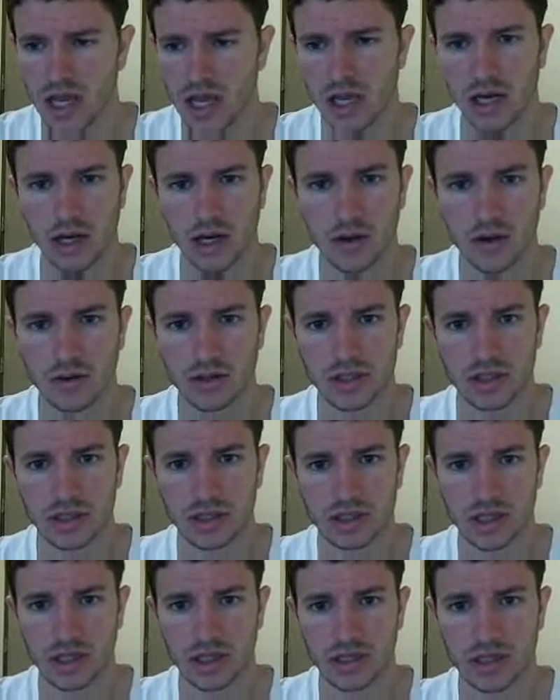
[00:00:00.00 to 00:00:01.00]
and I noticed
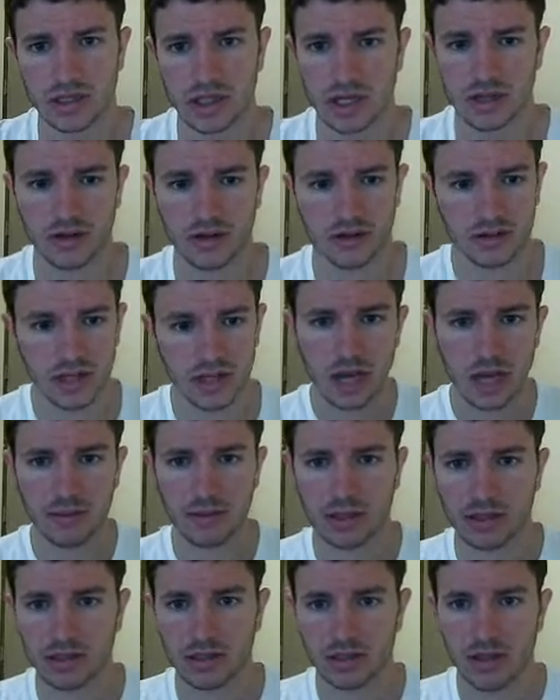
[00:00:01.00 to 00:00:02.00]
these kids had their
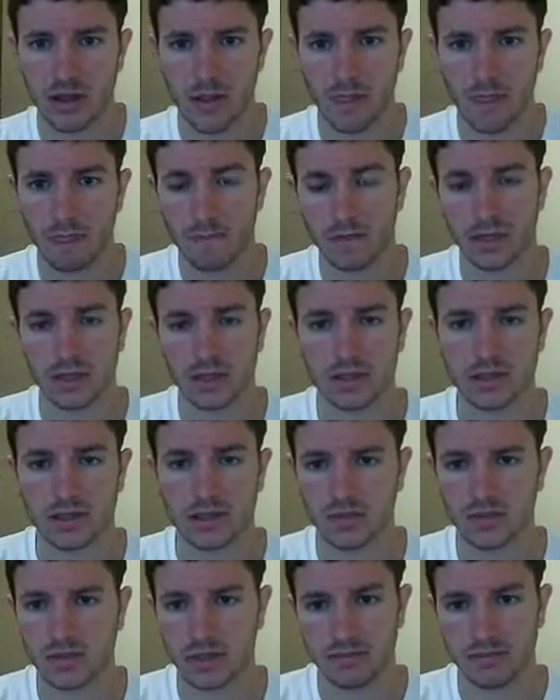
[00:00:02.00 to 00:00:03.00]
tablets
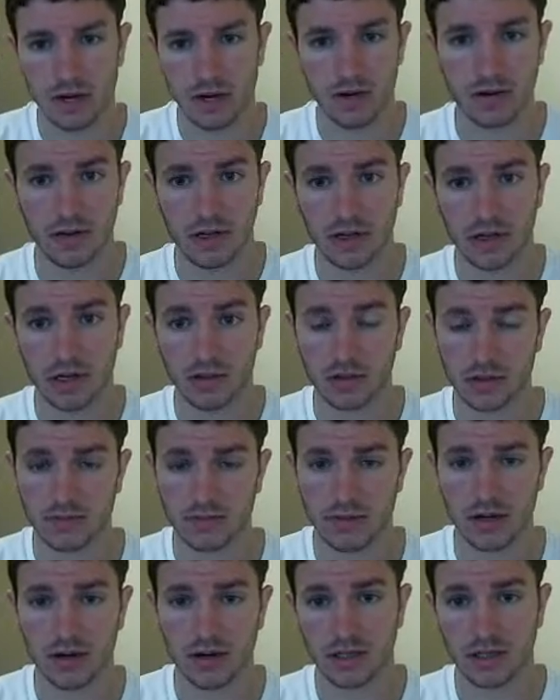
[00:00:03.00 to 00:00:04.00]
because it was a
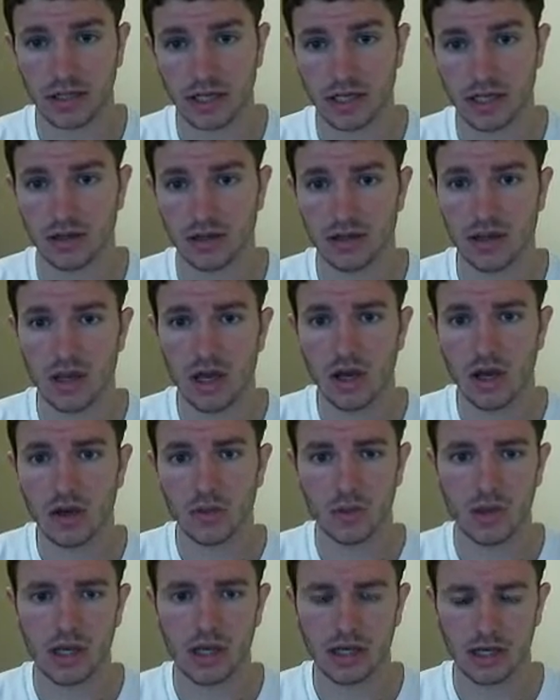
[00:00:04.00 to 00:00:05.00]
parent kid
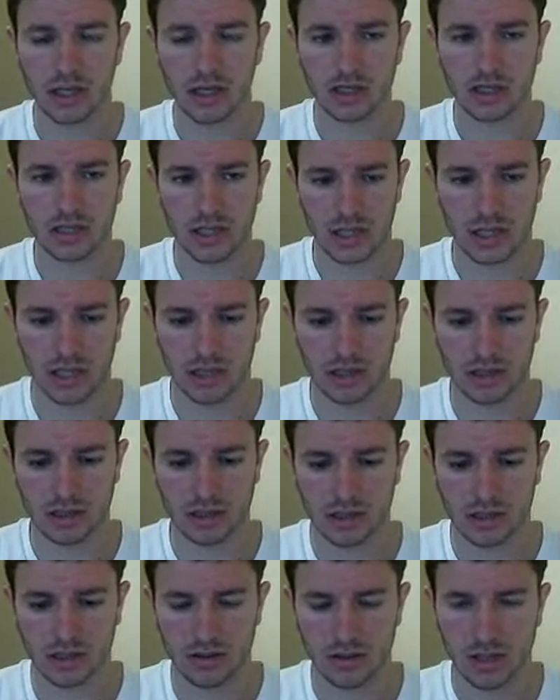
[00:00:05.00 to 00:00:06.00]
weekend,
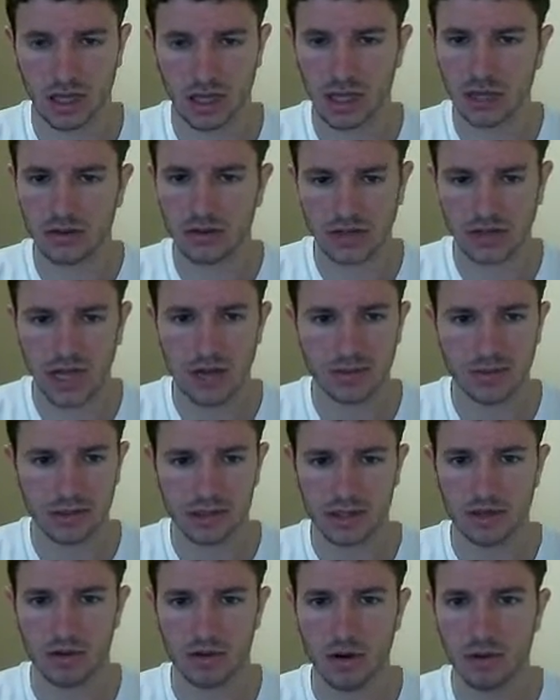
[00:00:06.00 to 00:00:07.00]
and they had their
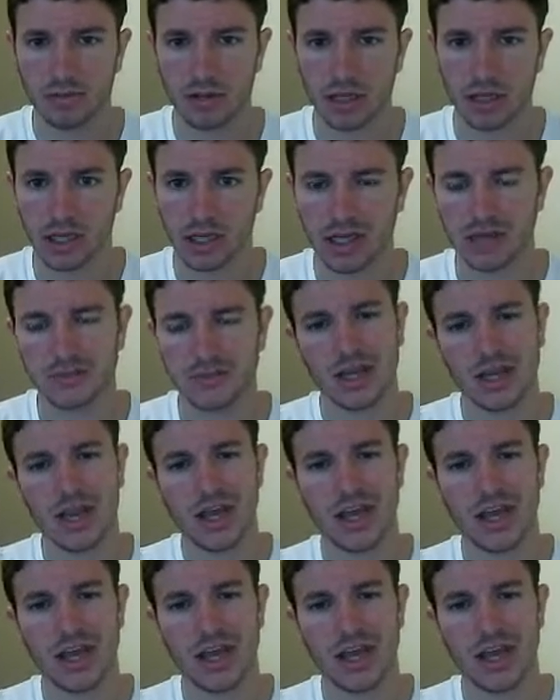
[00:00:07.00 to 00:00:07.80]
tablets and they're all playing games.